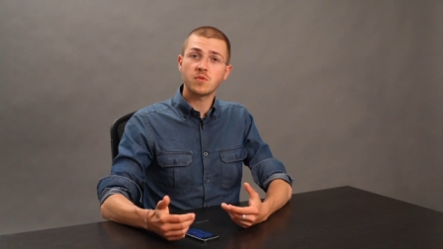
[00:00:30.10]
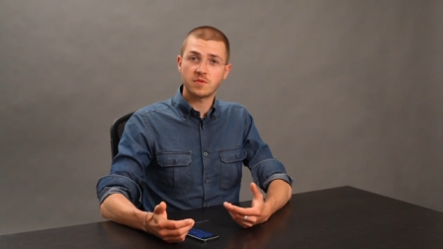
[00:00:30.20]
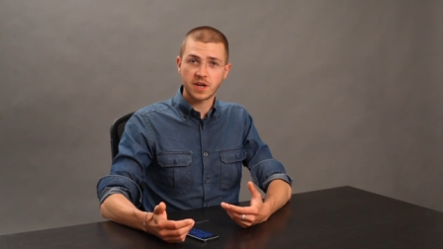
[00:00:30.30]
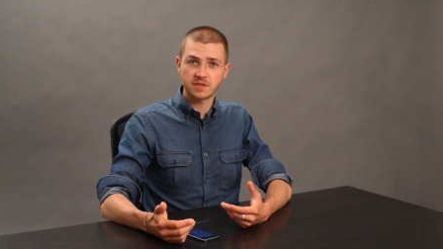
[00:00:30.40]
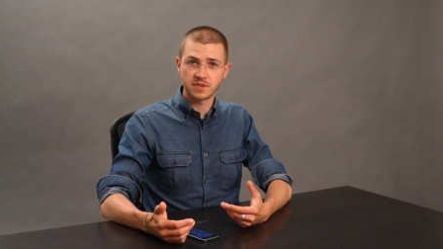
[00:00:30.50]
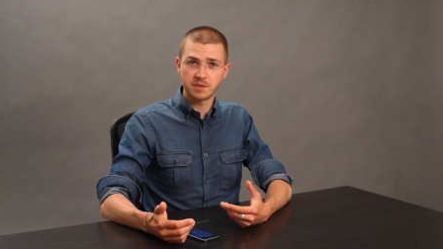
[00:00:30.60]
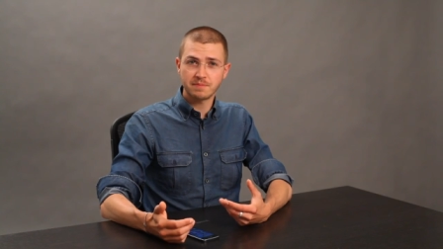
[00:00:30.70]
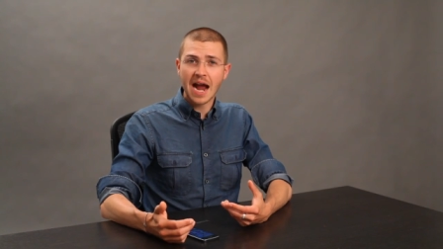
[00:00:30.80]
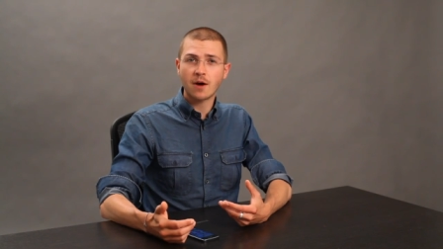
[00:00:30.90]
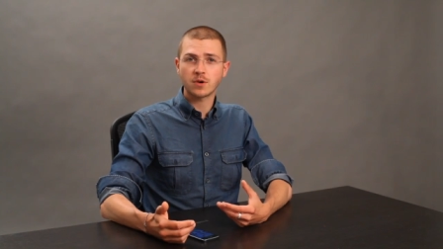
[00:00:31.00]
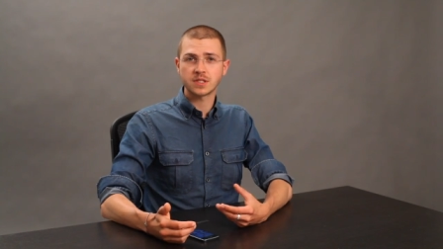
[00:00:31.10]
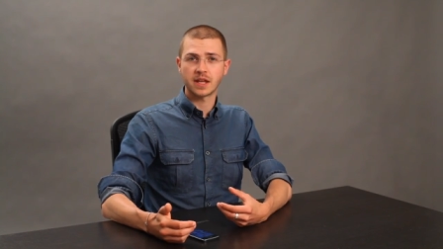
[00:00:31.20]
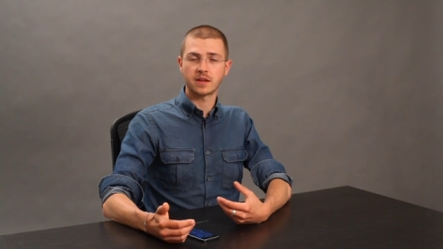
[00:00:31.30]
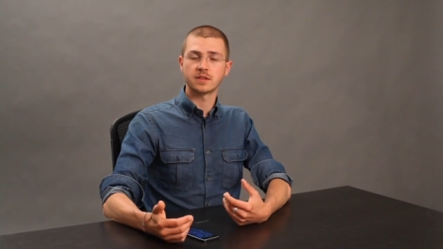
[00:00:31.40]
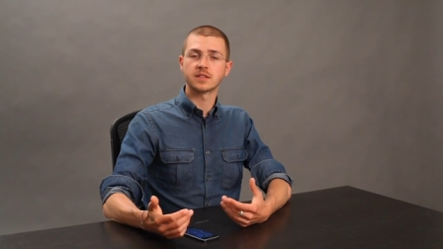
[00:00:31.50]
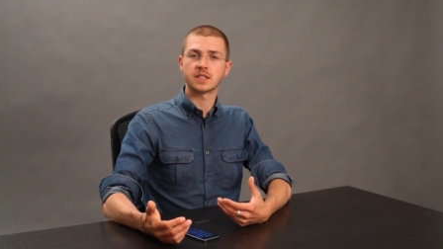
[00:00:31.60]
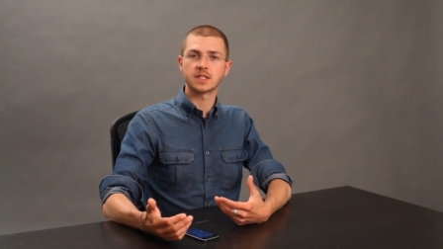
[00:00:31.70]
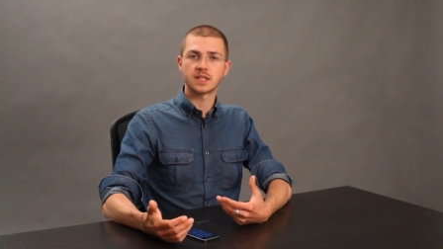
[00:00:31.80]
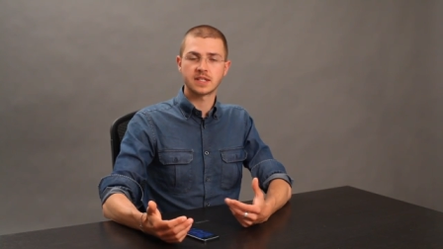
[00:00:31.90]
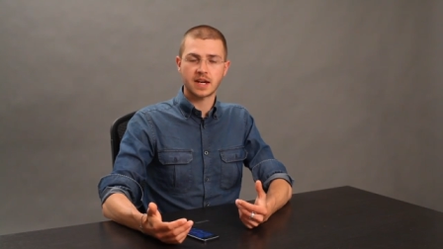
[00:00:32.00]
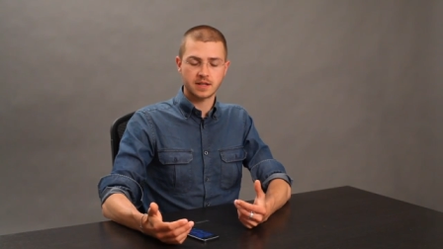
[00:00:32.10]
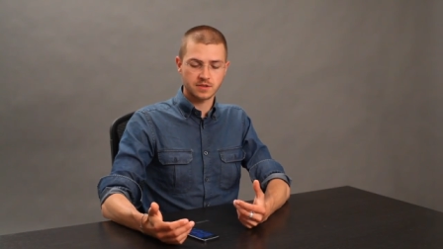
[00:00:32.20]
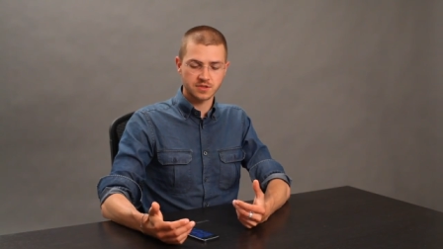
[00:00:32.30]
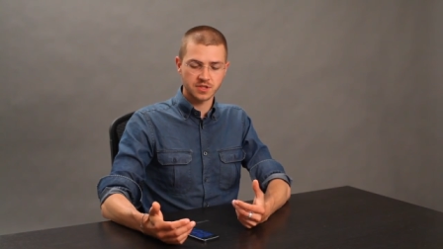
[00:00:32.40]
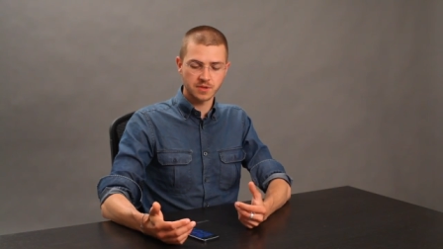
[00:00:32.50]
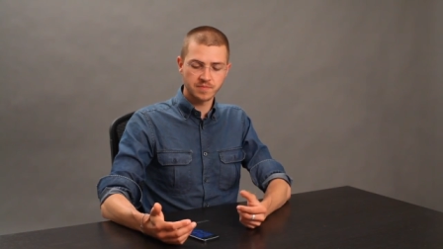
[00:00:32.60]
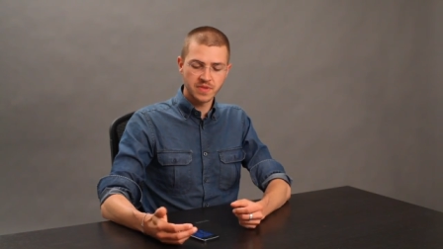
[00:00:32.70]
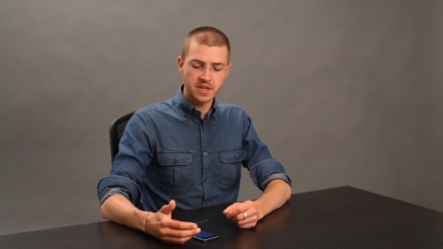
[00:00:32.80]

effectively power cycle it, that's the technical term,